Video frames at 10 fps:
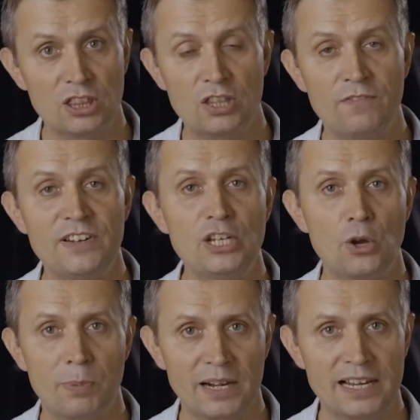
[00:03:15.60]
the
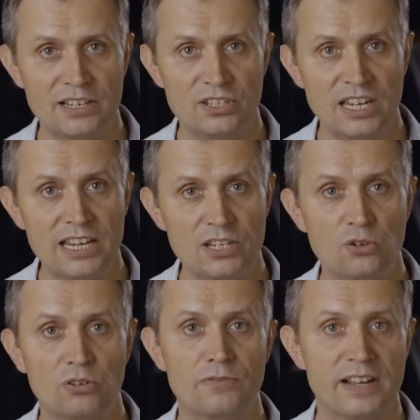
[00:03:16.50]
video players in
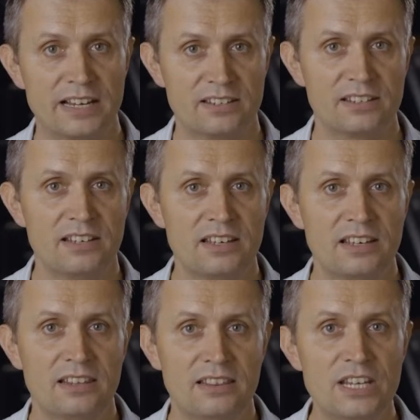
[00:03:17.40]
your event.
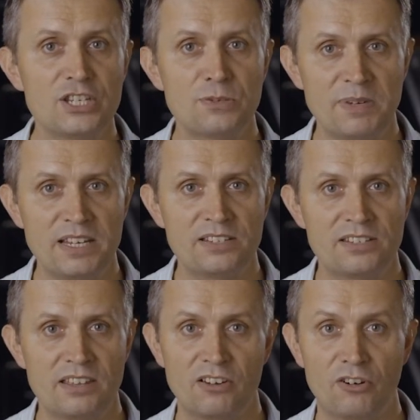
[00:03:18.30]
This means
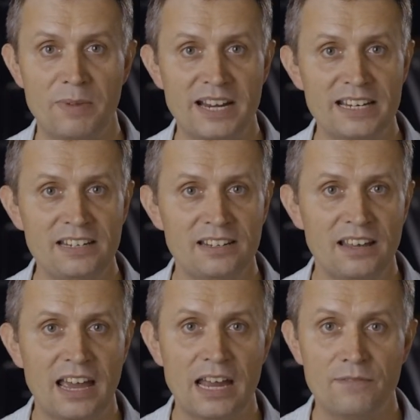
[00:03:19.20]
that there are many
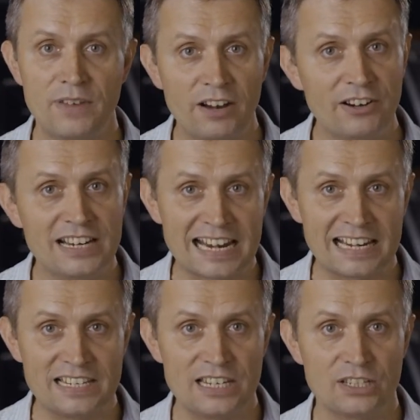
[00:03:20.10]
and varied
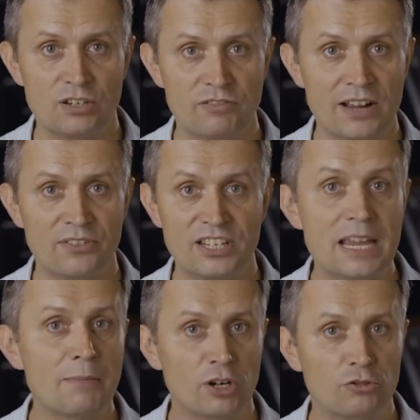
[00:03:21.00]
analytics around the
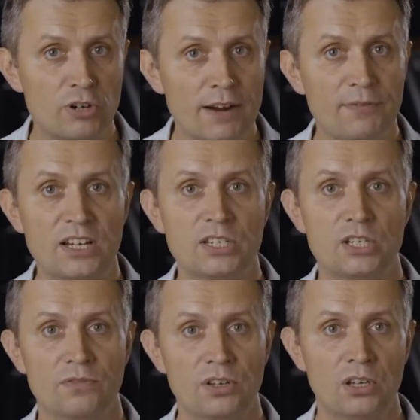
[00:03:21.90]
demographics of